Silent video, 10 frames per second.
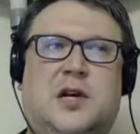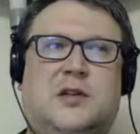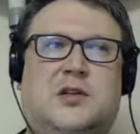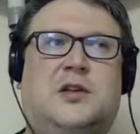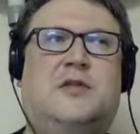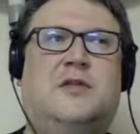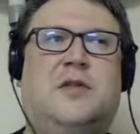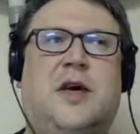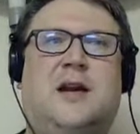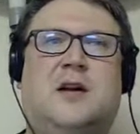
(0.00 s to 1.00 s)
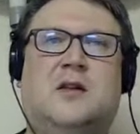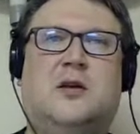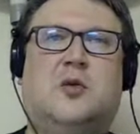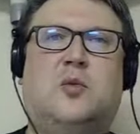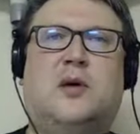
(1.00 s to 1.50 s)
touched on that a
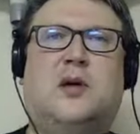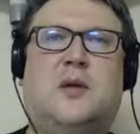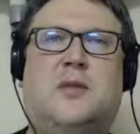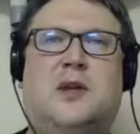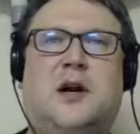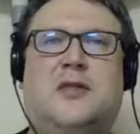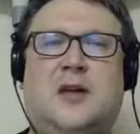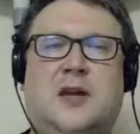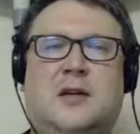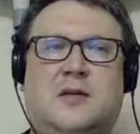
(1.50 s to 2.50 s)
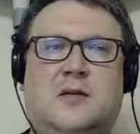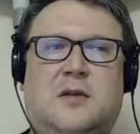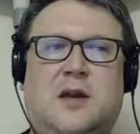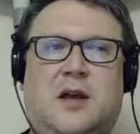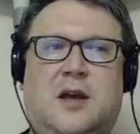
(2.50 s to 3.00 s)
little bit. I mean, I think
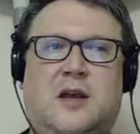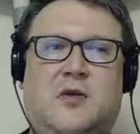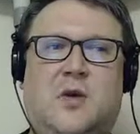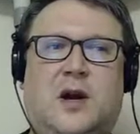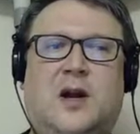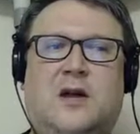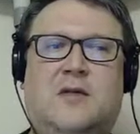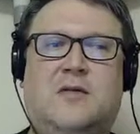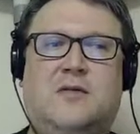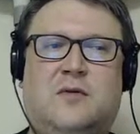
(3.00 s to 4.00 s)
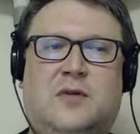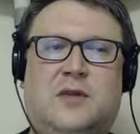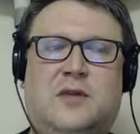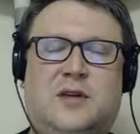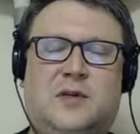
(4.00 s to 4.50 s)
in a way,
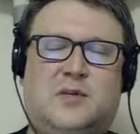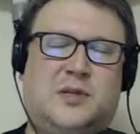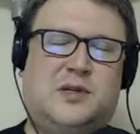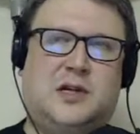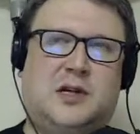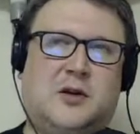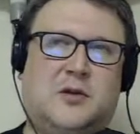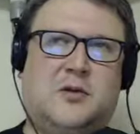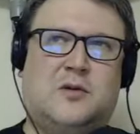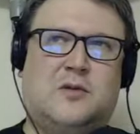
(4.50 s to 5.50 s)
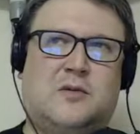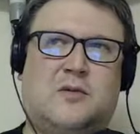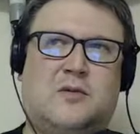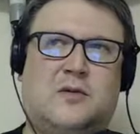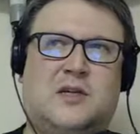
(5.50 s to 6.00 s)
this particular
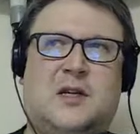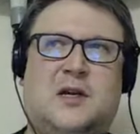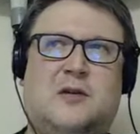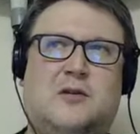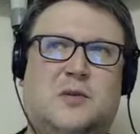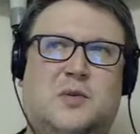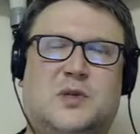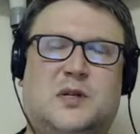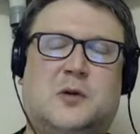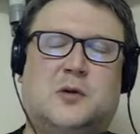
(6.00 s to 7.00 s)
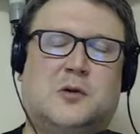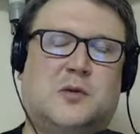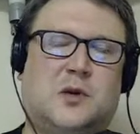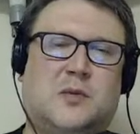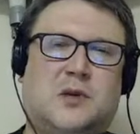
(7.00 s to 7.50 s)
scene or this particular
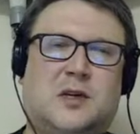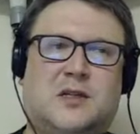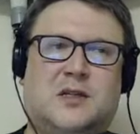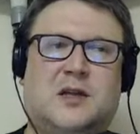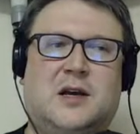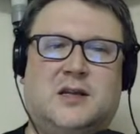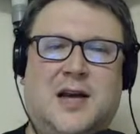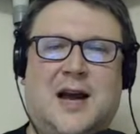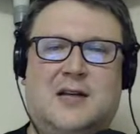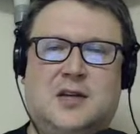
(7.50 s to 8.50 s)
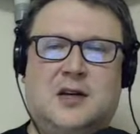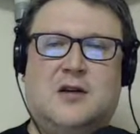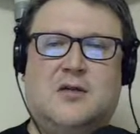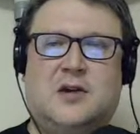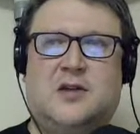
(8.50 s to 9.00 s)
20 minutes is
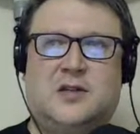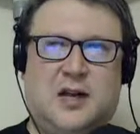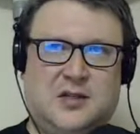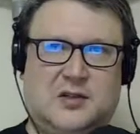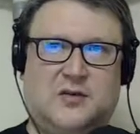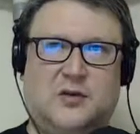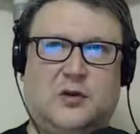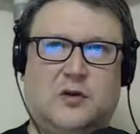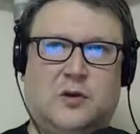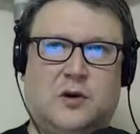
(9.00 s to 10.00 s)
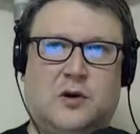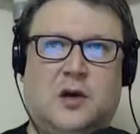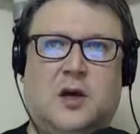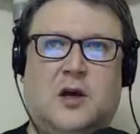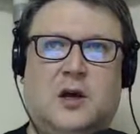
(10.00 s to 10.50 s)
asking of us as a viewer